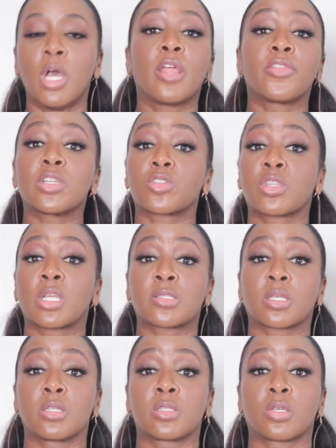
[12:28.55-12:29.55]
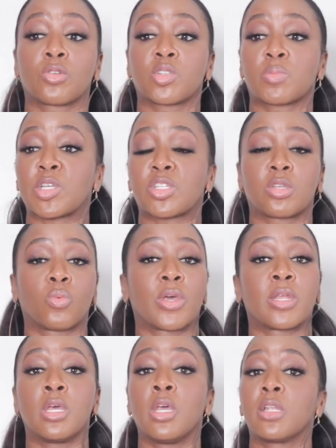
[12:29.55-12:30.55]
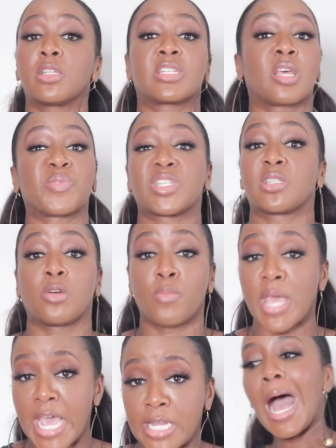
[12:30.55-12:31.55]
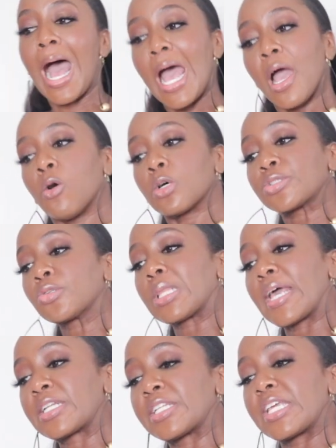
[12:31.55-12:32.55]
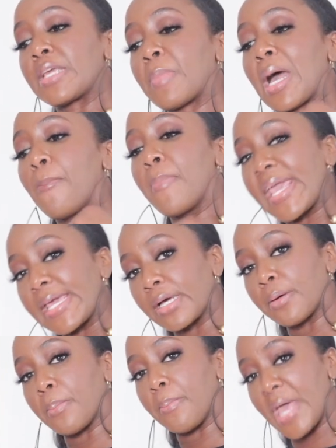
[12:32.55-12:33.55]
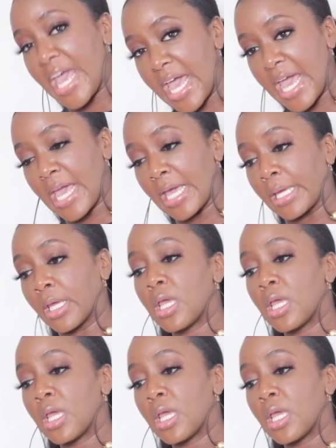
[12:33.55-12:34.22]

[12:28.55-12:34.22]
These are things to consider, especially when the temperatures don't match. I also like to keep my makeup bag